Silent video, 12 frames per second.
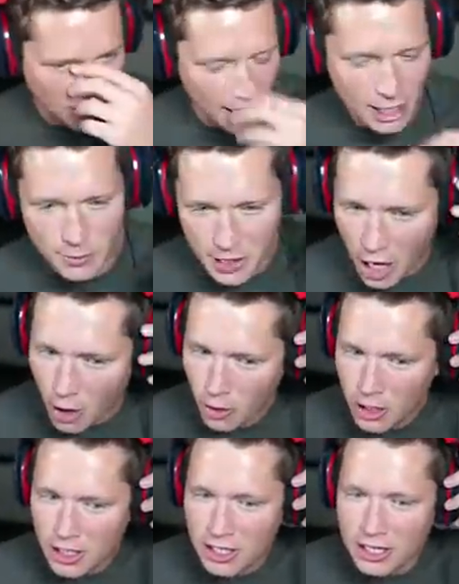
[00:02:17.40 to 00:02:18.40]
All right, here we go.
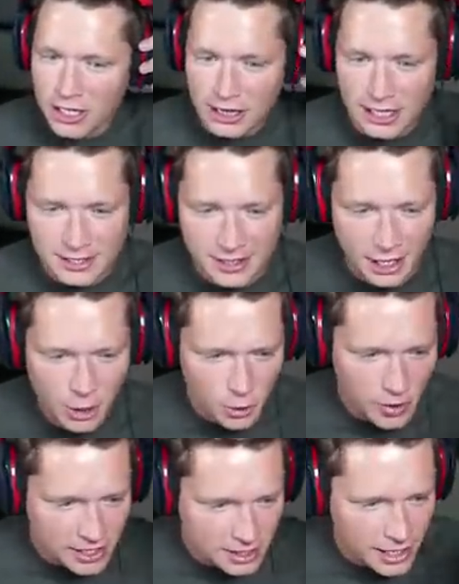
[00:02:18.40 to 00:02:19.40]
Let's get it.
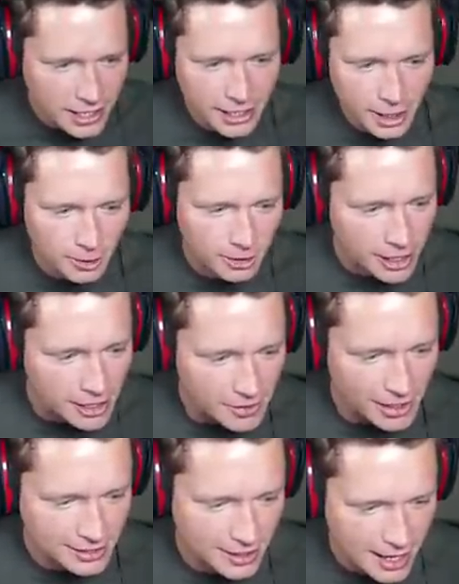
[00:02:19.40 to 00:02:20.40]
Ooh, that's Lake Eola.
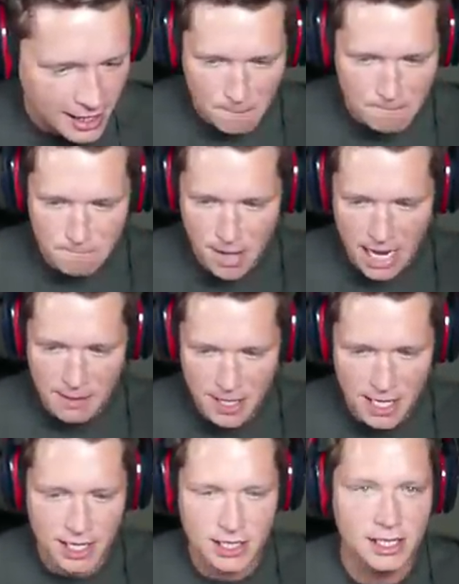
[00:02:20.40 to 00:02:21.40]
That's like
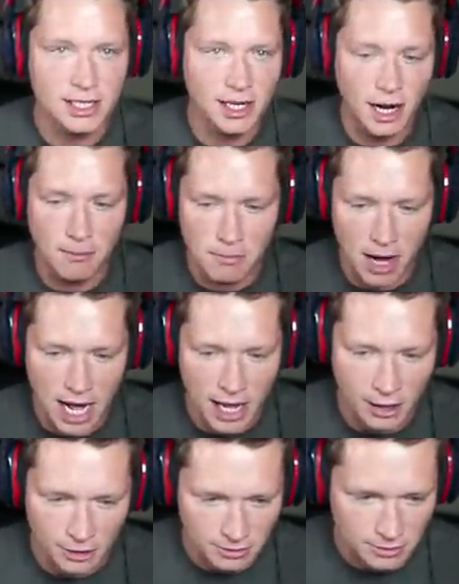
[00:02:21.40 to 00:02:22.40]
maybe a
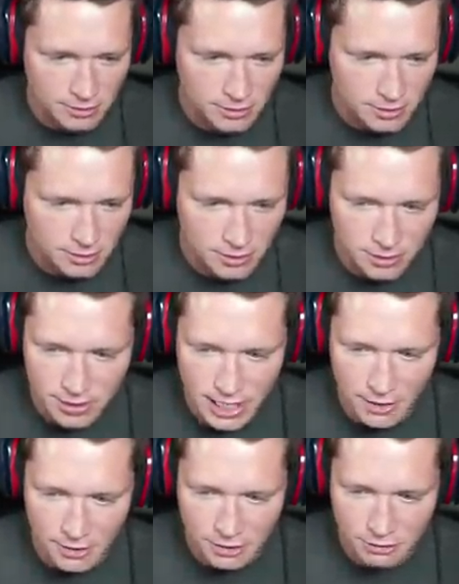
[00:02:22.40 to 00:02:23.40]
mile
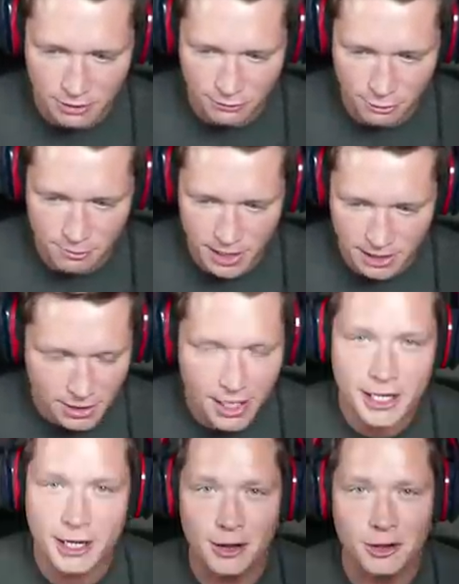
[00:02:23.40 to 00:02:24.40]
down the street from me.
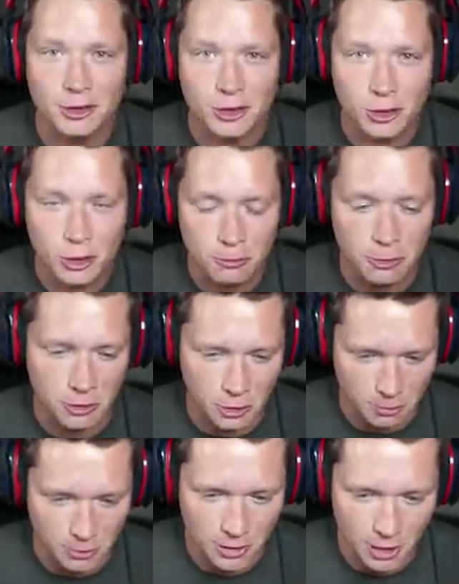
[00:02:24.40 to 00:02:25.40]
Lake Eola is super,
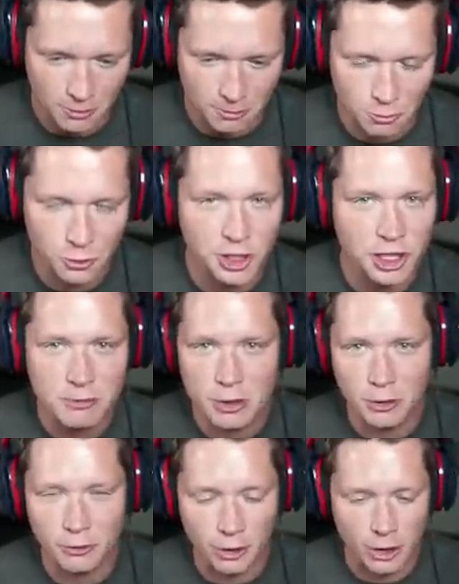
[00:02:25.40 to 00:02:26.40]
super dope. Really
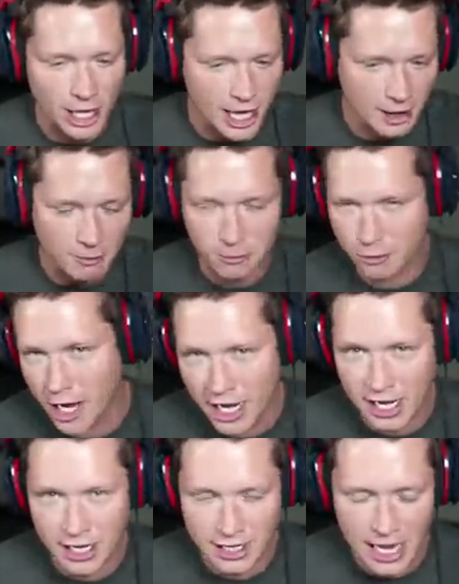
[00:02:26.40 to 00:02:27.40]
beautiful lake
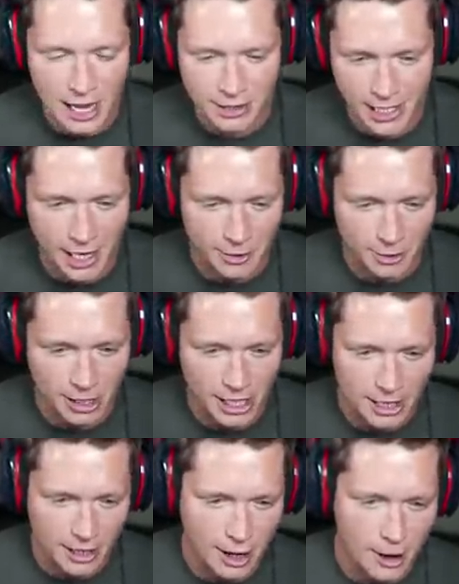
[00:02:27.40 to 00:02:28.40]
right in downtown
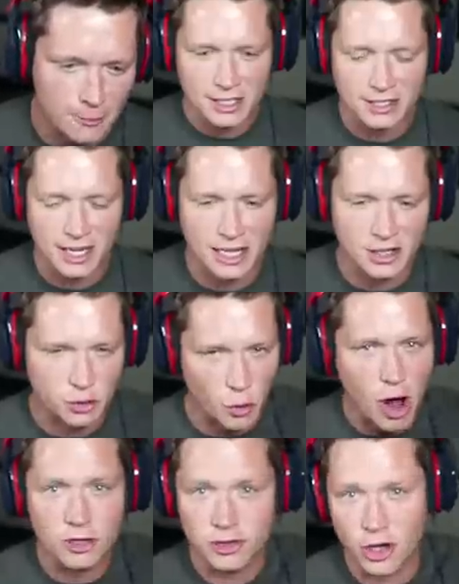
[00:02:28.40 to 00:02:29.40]
Orlando. It's got
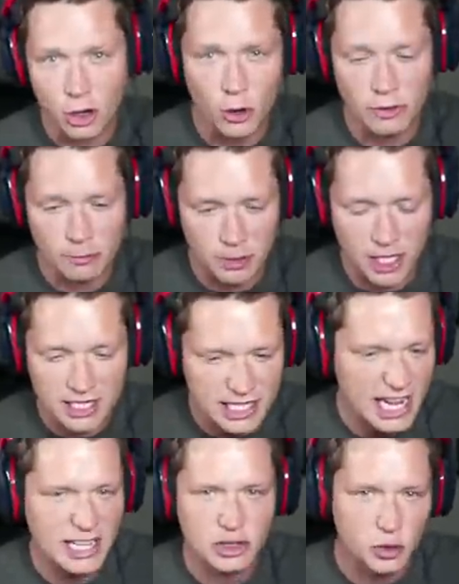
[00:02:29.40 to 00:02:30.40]
swans all over the place
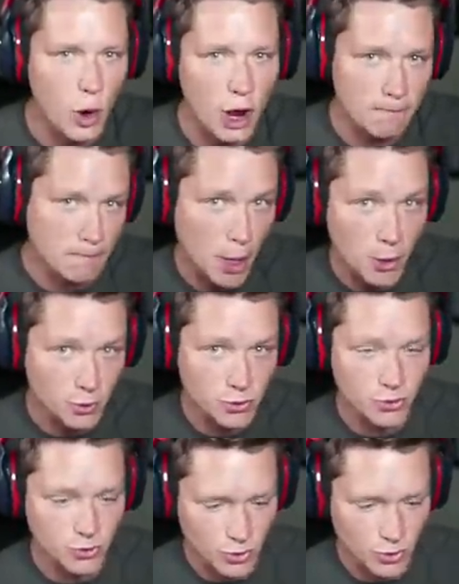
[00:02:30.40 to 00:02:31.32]
and swan boats.